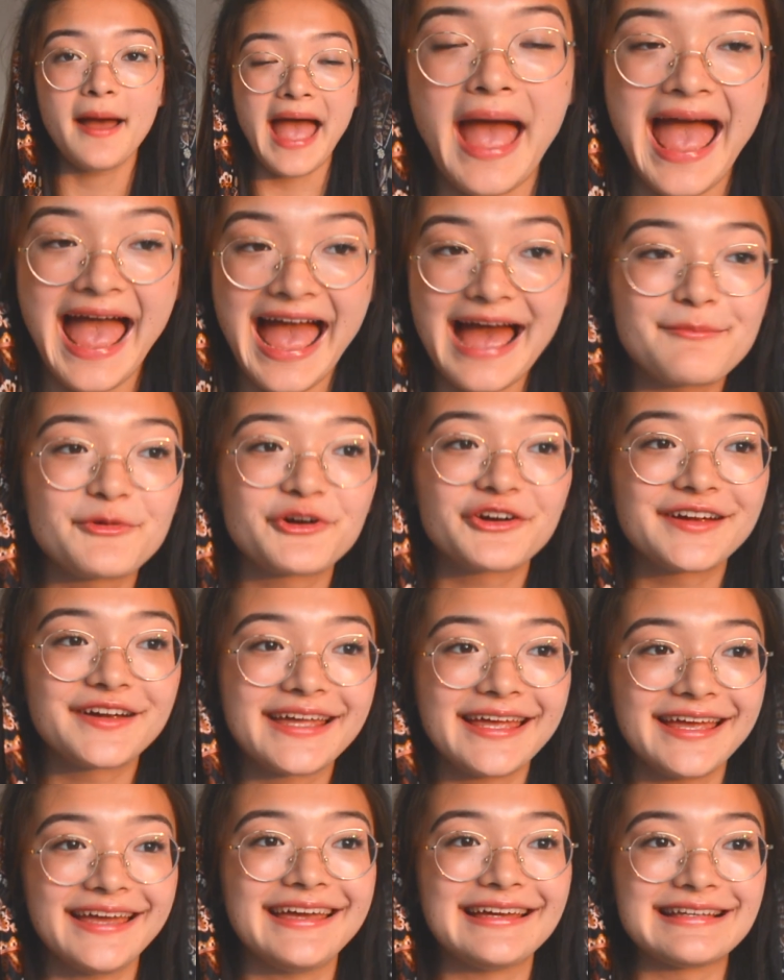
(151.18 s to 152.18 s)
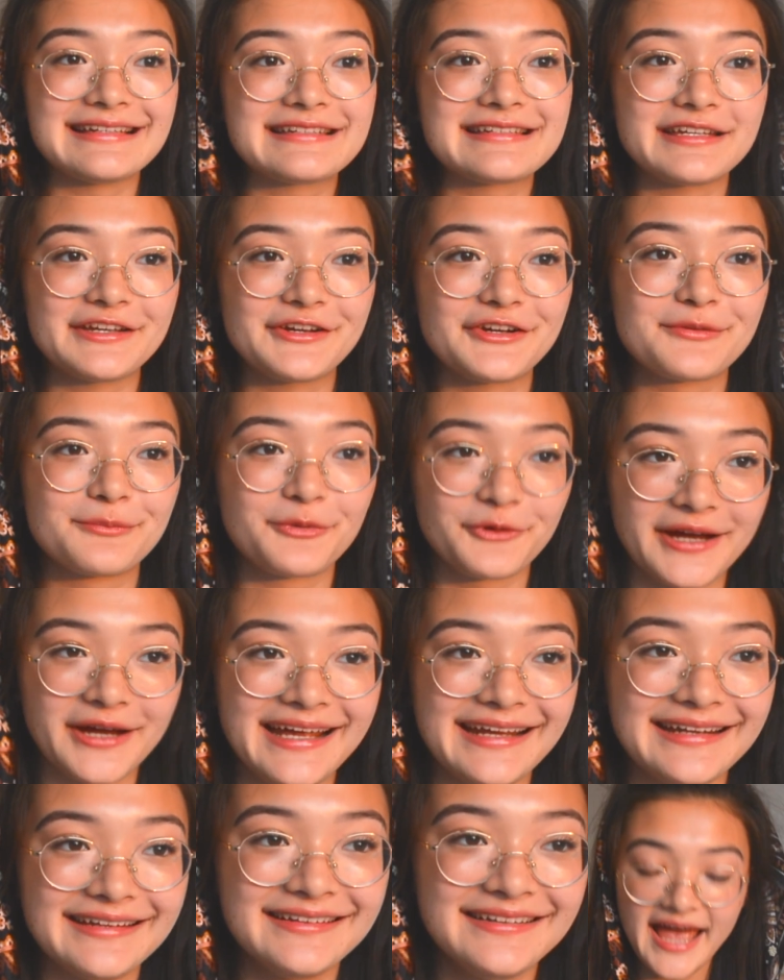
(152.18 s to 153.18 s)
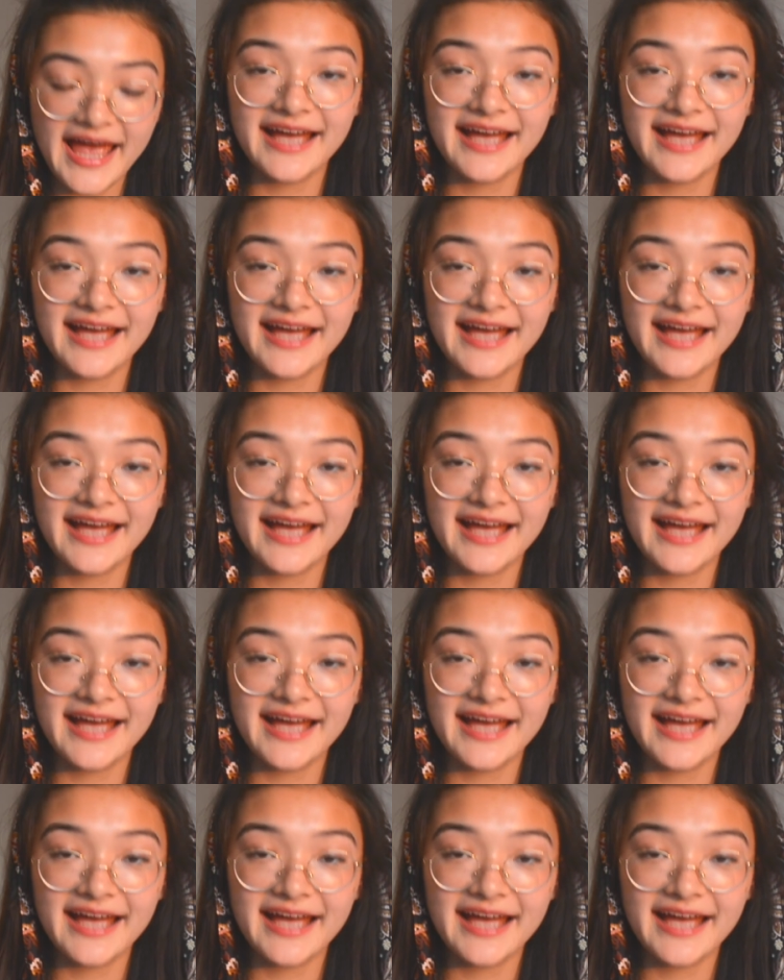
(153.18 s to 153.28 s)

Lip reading: hammering it into your brain.